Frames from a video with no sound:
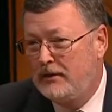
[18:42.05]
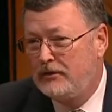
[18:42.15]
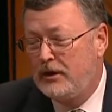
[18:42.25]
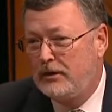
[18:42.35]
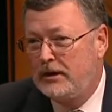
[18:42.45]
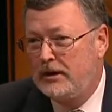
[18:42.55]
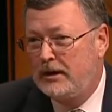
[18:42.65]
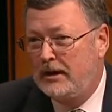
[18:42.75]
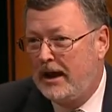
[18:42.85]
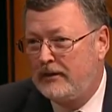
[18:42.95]
So
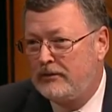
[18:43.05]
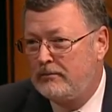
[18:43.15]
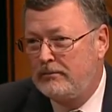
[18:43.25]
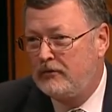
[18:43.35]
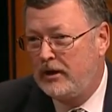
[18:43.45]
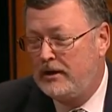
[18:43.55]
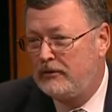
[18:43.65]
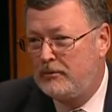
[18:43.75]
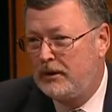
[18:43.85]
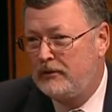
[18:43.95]
it hasn't
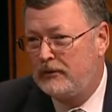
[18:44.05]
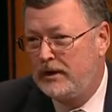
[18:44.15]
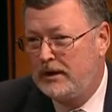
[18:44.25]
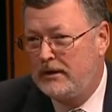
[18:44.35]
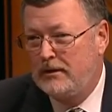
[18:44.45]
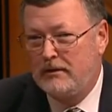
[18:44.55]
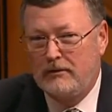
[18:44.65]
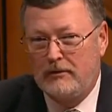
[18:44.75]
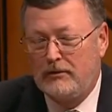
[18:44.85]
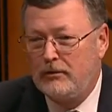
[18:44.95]
changed in Pennsylvania
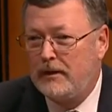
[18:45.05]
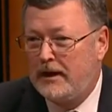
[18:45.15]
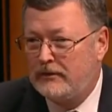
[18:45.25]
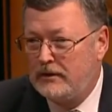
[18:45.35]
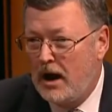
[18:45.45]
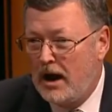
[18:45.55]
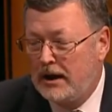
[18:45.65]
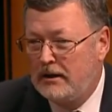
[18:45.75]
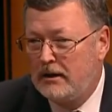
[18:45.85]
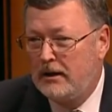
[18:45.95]
since
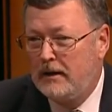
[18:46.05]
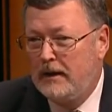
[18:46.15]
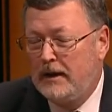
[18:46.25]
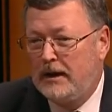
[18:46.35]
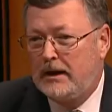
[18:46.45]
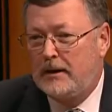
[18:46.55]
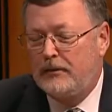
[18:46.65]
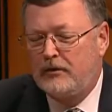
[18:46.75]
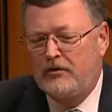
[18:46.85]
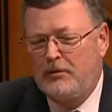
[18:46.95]
2009.
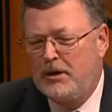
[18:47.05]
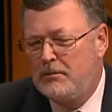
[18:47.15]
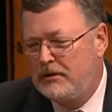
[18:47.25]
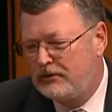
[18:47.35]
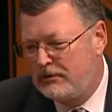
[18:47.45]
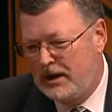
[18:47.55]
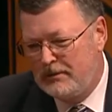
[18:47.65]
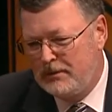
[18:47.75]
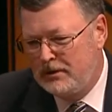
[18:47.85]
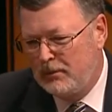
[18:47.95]
There's so many myths around
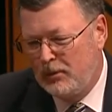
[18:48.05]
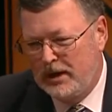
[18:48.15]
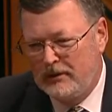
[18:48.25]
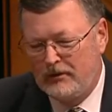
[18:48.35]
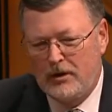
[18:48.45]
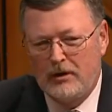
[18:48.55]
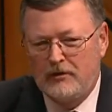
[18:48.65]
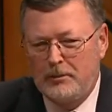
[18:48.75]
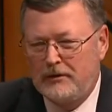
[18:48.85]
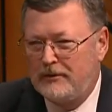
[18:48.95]
the minimum wage. It hurts
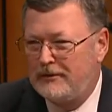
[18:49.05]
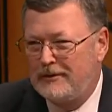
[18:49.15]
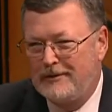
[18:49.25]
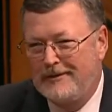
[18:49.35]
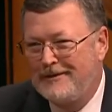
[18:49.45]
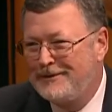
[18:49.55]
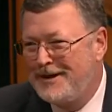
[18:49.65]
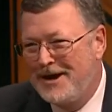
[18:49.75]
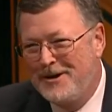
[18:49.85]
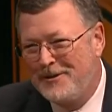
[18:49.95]
businesses. It does
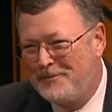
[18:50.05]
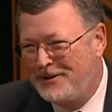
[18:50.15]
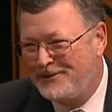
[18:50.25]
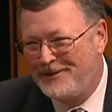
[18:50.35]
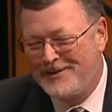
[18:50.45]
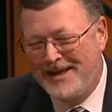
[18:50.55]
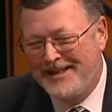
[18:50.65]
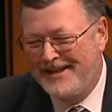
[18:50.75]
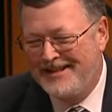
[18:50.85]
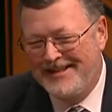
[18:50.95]
not hurt business.
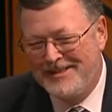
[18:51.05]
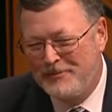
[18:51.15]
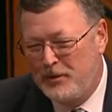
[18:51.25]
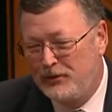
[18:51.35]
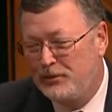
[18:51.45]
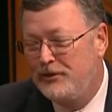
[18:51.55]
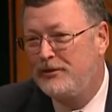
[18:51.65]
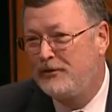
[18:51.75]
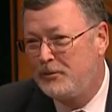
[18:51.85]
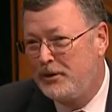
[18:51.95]
The most recent
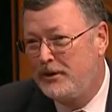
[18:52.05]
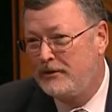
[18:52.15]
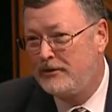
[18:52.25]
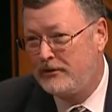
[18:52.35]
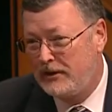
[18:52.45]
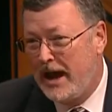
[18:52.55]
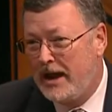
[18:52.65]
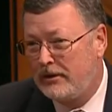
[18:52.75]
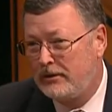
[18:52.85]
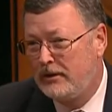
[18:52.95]
experience in
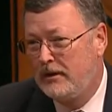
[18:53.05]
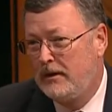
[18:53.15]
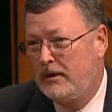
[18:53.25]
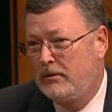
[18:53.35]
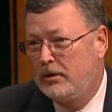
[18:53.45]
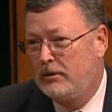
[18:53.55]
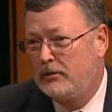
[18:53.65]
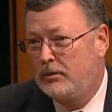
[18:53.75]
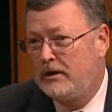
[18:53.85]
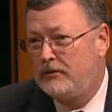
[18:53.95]
Seattle, where it was
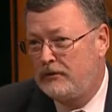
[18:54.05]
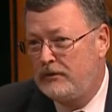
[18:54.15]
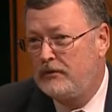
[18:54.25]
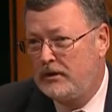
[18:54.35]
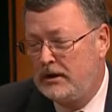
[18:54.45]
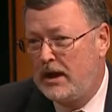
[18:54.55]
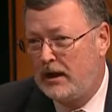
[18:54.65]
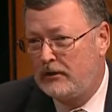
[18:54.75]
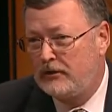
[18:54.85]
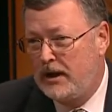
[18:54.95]
raised to
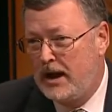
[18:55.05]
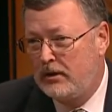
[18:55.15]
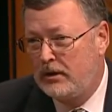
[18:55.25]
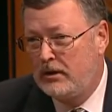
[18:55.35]
$15 an hour,